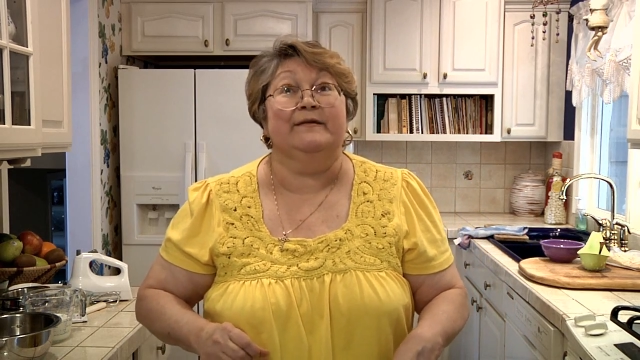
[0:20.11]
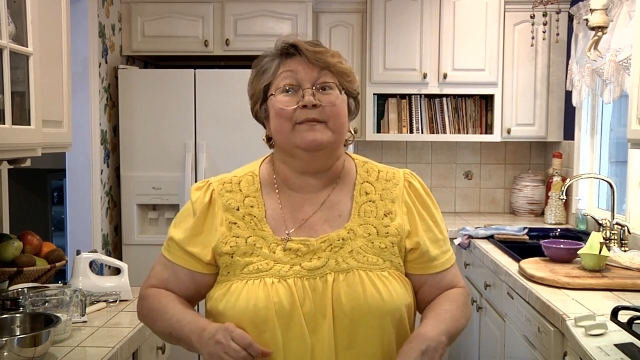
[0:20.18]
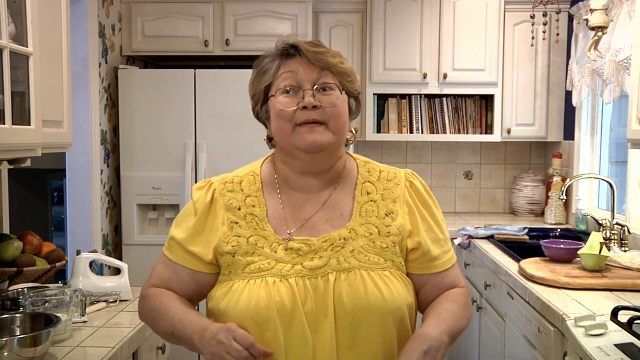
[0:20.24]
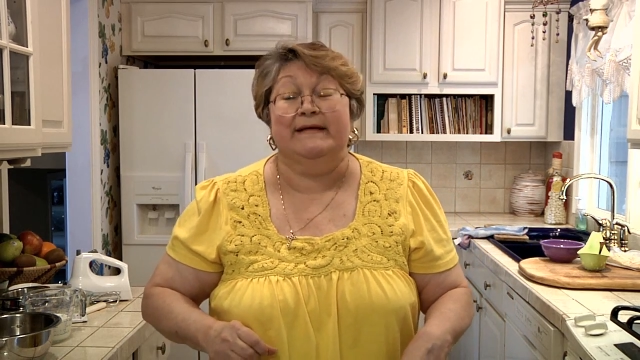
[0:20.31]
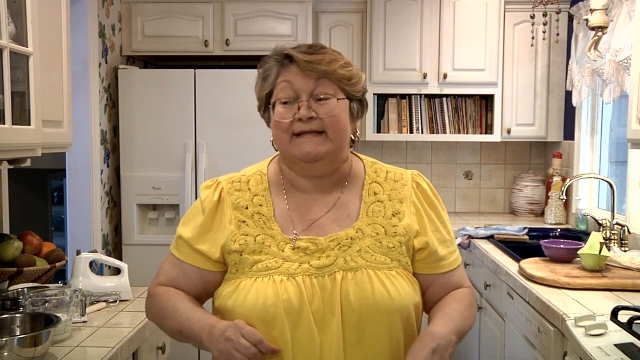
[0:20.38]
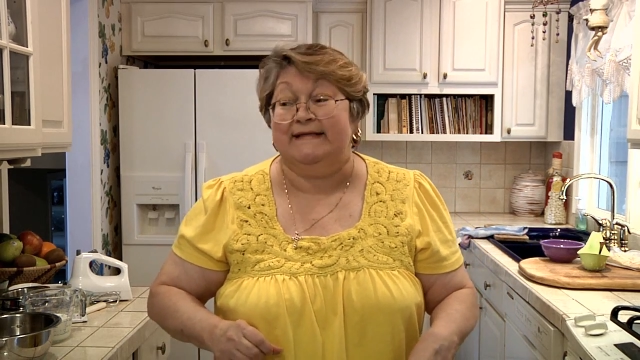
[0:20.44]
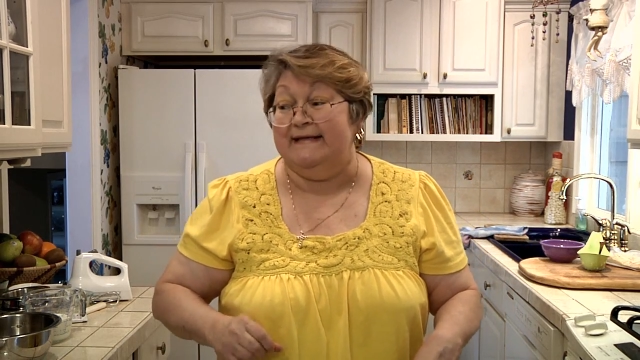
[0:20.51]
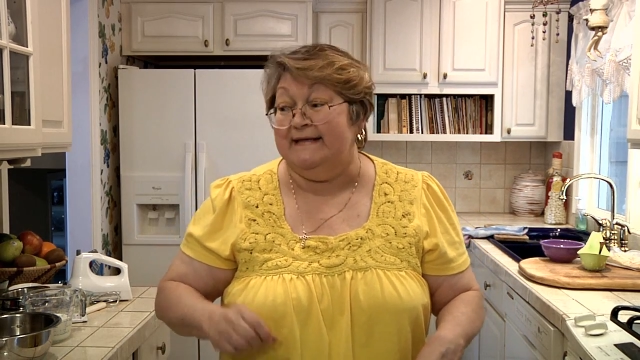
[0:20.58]
to
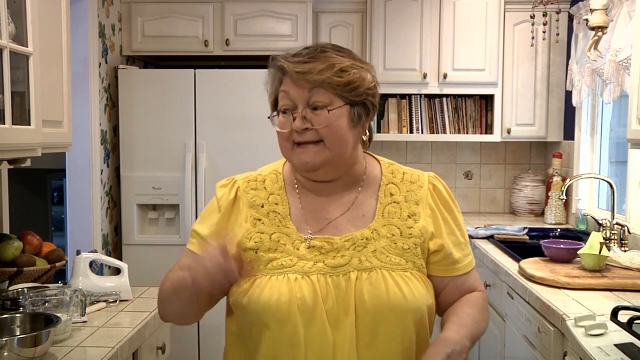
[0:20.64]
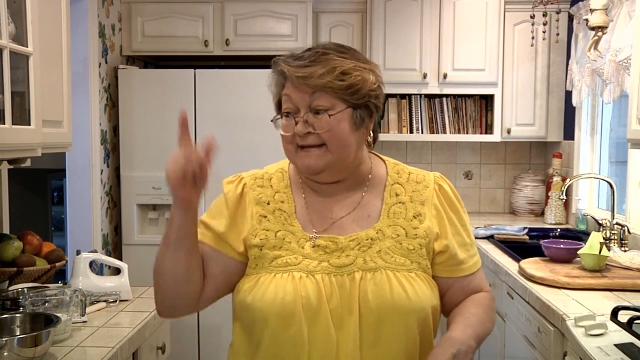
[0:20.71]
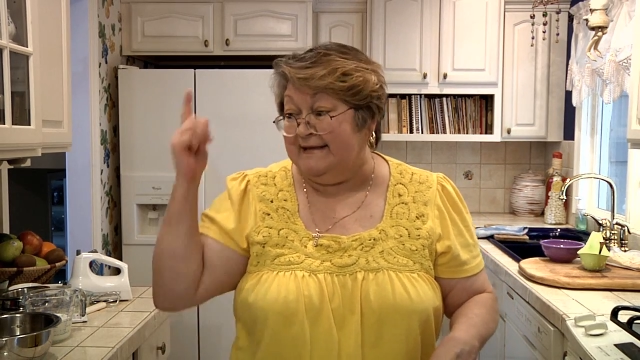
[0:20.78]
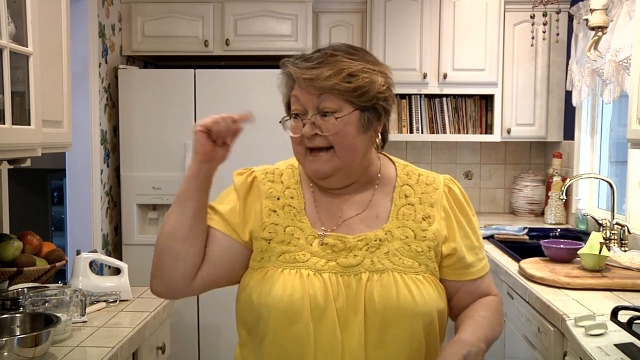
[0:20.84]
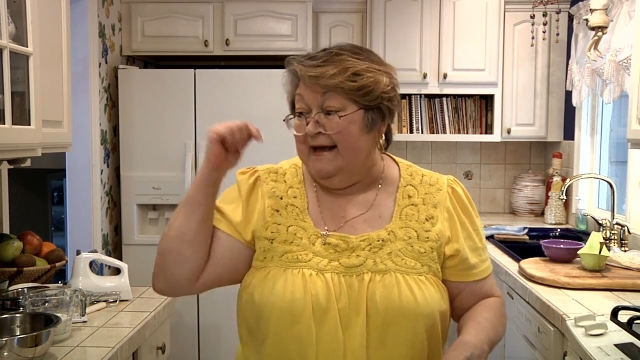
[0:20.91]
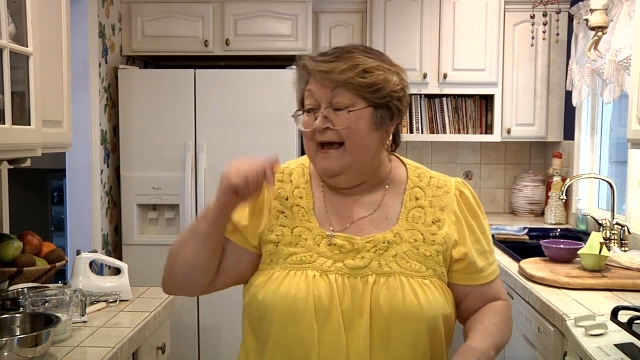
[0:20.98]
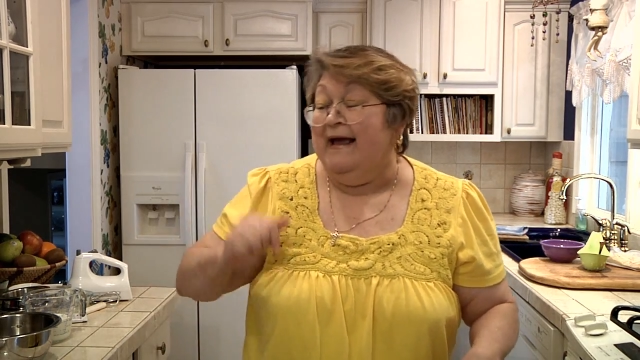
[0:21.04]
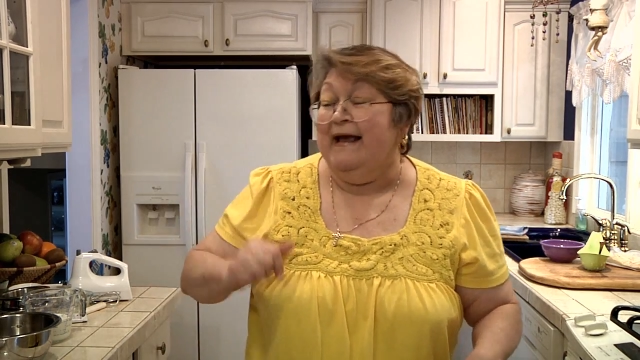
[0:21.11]
business.
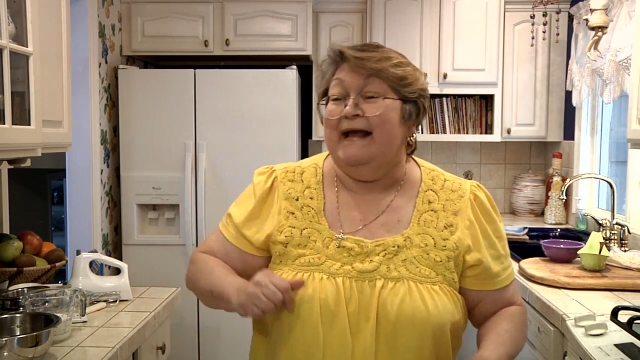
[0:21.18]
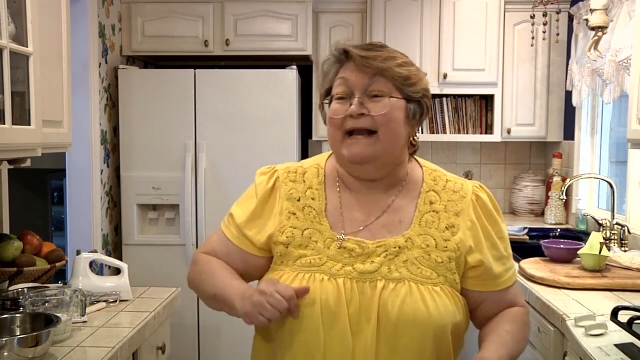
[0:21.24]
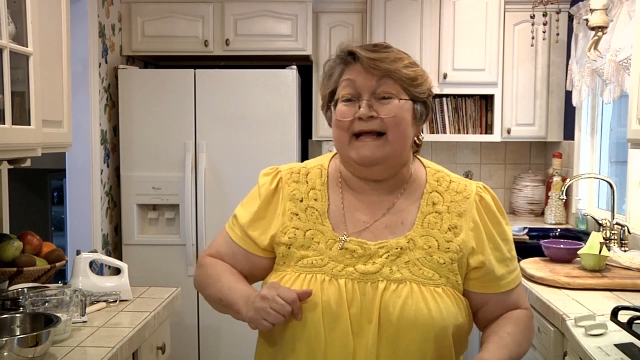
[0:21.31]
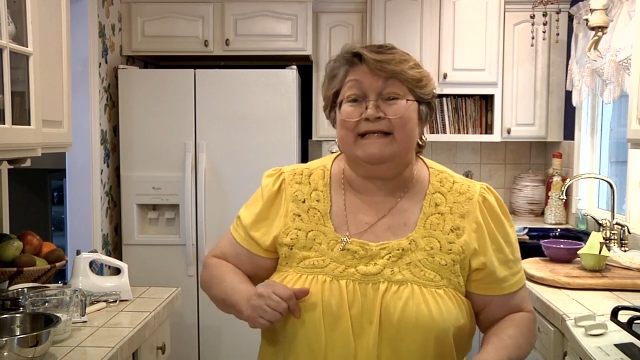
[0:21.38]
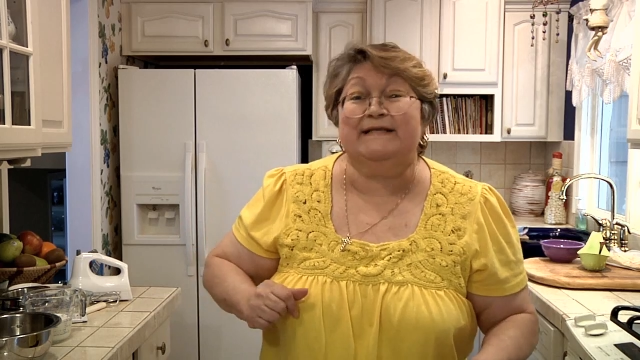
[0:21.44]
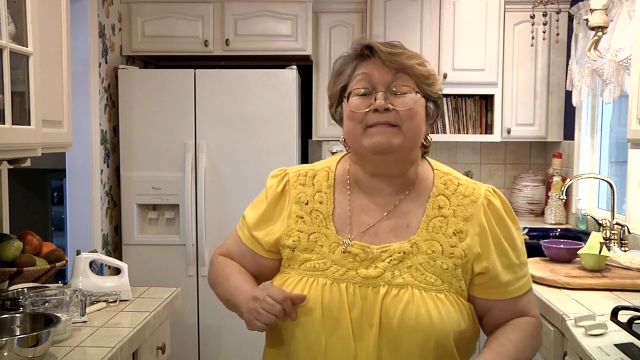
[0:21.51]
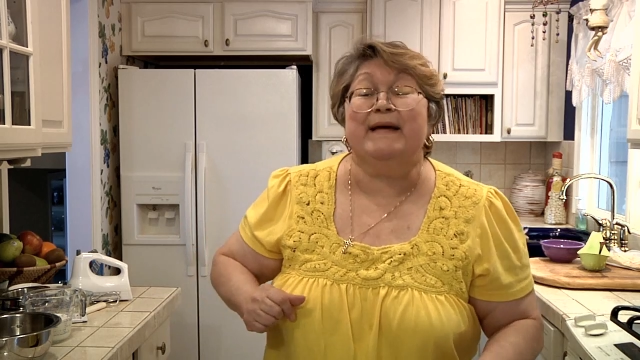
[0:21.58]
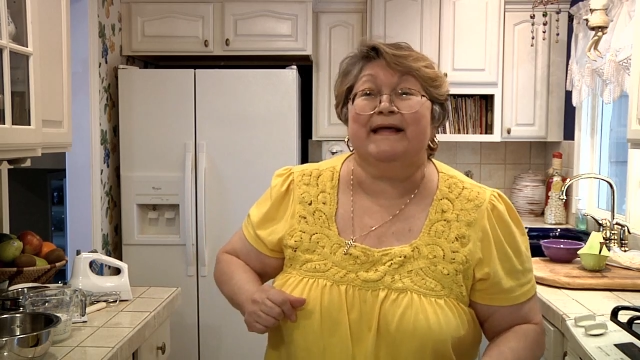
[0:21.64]

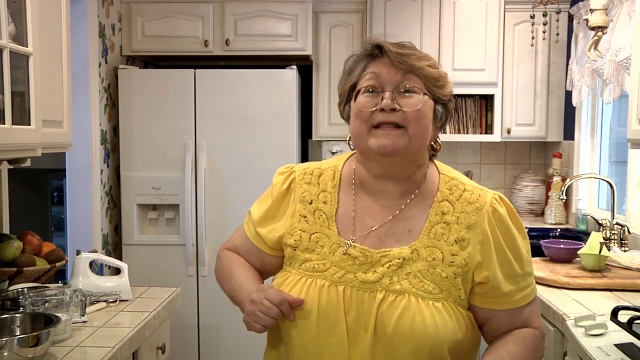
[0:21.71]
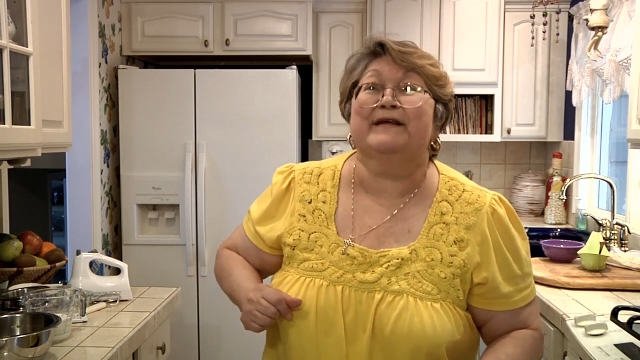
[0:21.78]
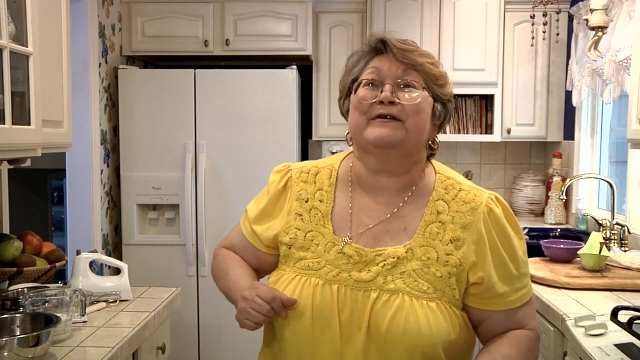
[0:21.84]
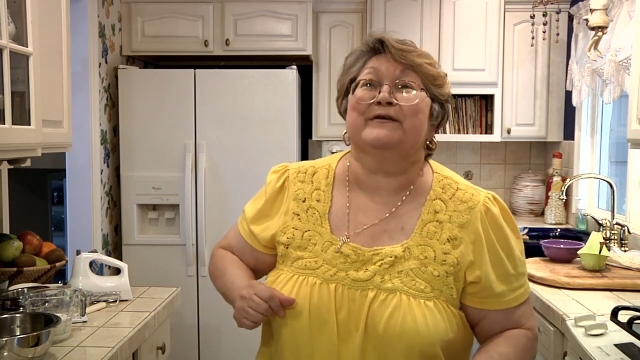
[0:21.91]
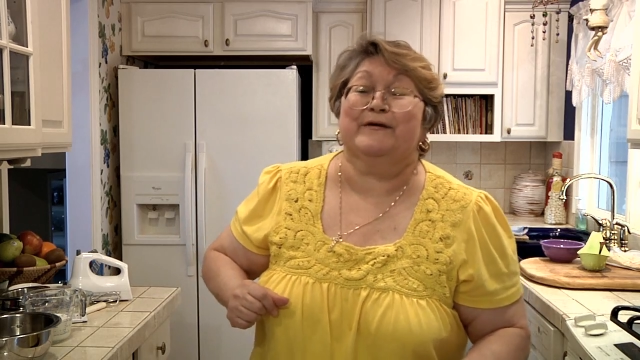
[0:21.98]
Let's make the